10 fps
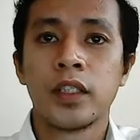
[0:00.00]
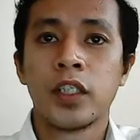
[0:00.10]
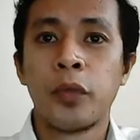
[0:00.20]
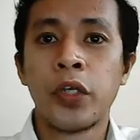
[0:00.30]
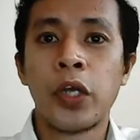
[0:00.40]

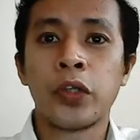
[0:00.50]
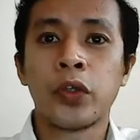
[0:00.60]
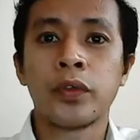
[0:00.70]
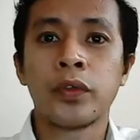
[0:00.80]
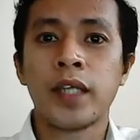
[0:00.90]
When you
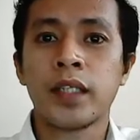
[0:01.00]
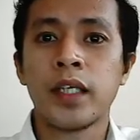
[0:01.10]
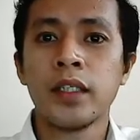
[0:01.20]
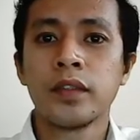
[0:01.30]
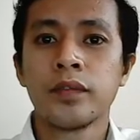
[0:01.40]
encode data,
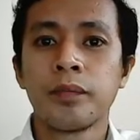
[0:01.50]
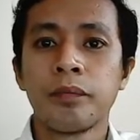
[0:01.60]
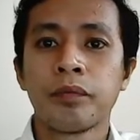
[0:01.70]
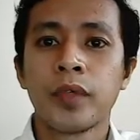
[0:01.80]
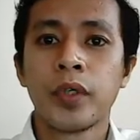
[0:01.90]

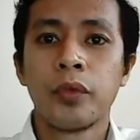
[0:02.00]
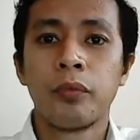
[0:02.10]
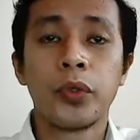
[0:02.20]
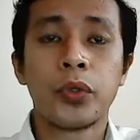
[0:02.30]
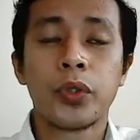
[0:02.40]
when
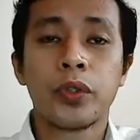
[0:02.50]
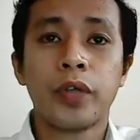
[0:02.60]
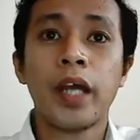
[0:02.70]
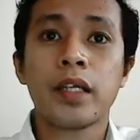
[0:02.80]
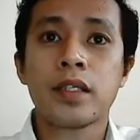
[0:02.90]
you
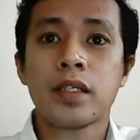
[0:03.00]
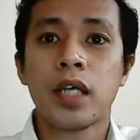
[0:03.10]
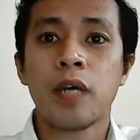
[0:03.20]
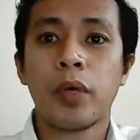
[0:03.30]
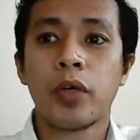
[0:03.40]
create some
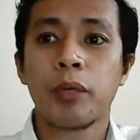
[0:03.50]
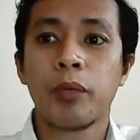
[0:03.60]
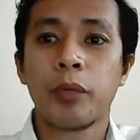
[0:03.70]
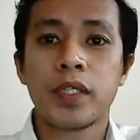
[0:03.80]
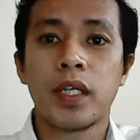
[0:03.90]
PowerPoint
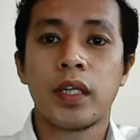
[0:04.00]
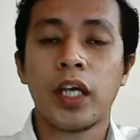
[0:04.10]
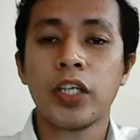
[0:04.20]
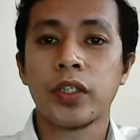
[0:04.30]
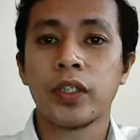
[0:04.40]

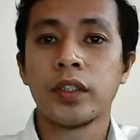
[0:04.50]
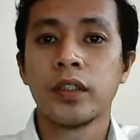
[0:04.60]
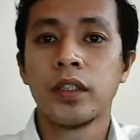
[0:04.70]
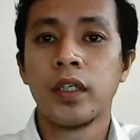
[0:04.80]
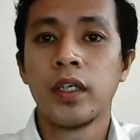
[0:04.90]
presentation,
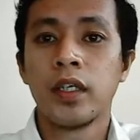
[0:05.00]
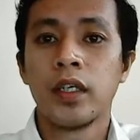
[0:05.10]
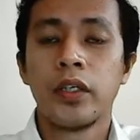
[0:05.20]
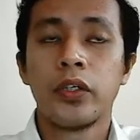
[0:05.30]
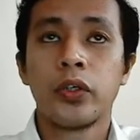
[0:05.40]

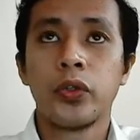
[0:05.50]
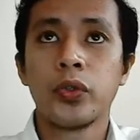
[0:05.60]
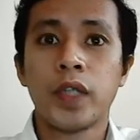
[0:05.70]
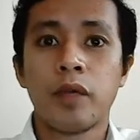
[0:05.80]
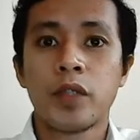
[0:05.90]
you do
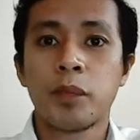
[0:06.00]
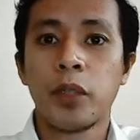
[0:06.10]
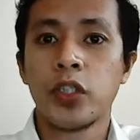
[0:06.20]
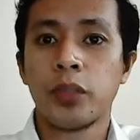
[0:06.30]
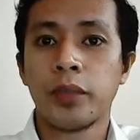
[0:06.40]
some
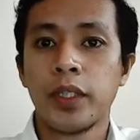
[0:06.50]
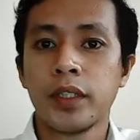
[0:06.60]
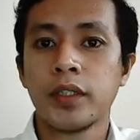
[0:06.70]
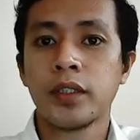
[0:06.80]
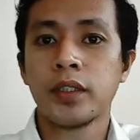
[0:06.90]
spreadsheet
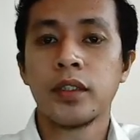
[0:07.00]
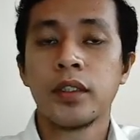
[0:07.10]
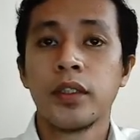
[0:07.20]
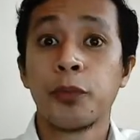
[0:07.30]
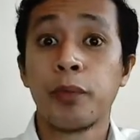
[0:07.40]
works,
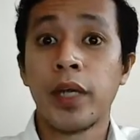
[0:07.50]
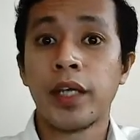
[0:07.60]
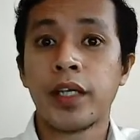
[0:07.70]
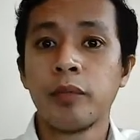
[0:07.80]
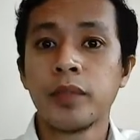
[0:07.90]
you play
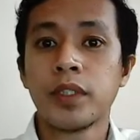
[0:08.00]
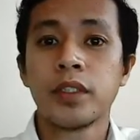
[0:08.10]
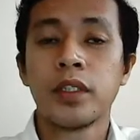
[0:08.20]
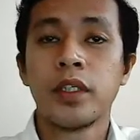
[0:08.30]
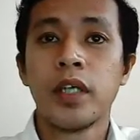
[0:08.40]
games,
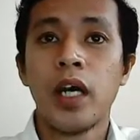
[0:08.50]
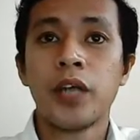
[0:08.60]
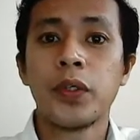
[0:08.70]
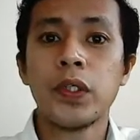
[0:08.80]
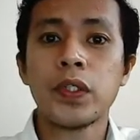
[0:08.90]
and you
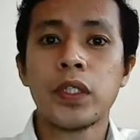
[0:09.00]
use the